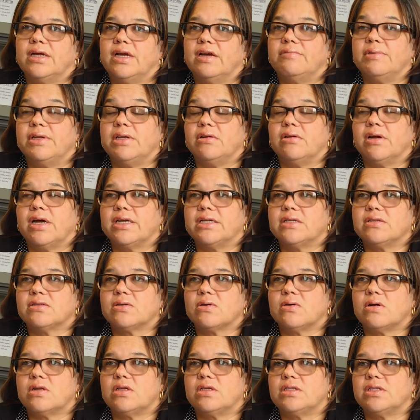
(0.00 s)
have been granted
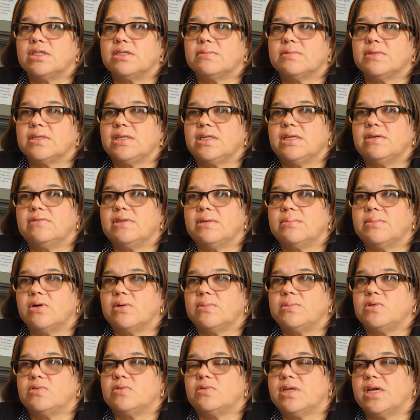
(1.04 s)
scholarships and give them an
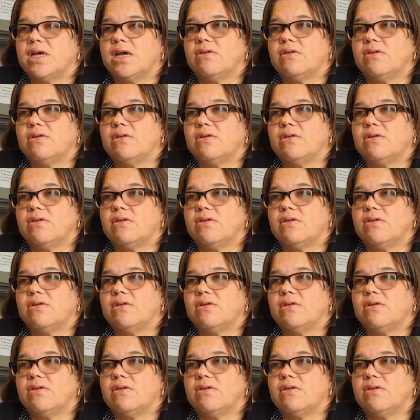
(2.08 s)
opportunity to